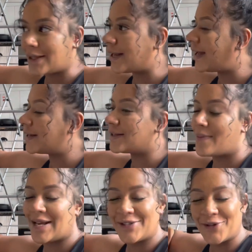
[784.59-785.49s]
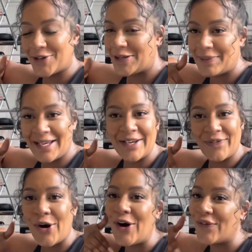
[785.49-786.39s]
They're like, the man's not going to be here for
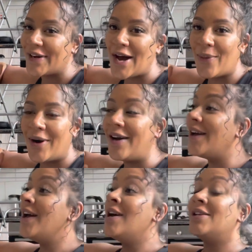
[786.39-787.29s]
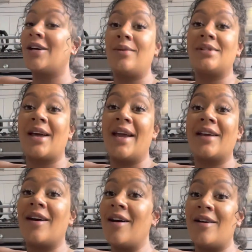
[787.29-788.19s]
half an hour. So I was
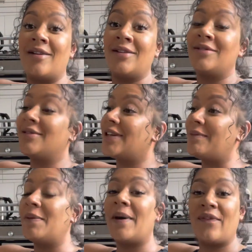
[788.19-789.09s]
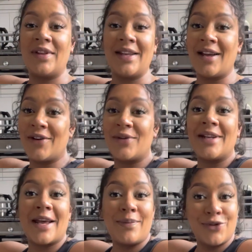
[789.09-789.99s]
like, give me Pethidin. I don't need
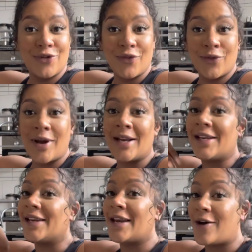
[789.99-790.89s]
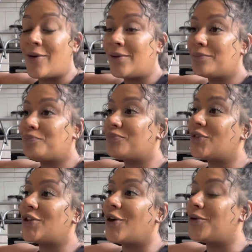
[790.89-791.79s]
epidural. I need it now.
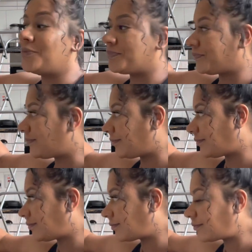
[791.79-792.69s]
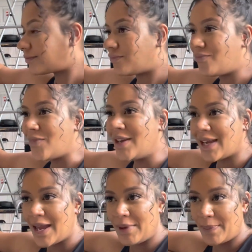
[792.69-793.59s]
So
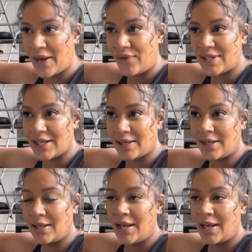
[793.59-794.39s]
gave me Pethidin.